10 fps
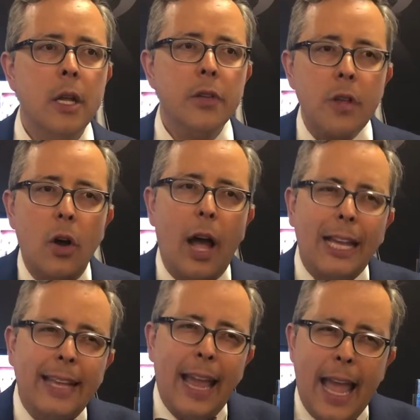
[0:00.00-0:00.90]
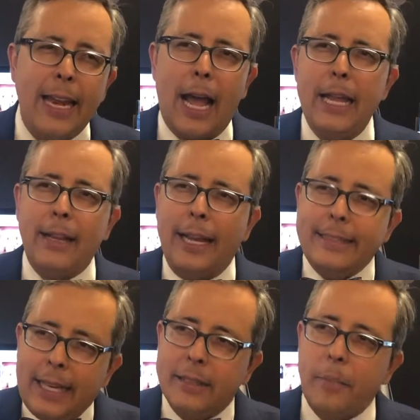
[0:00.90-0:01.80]
So at the end, I, I
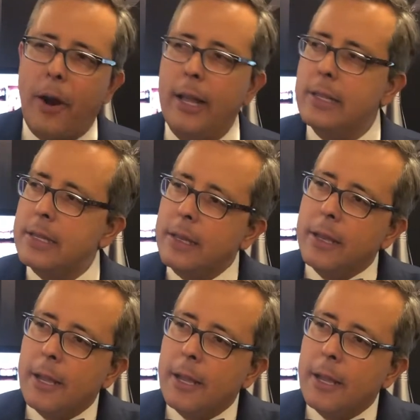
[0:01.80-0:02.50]
tell the parents,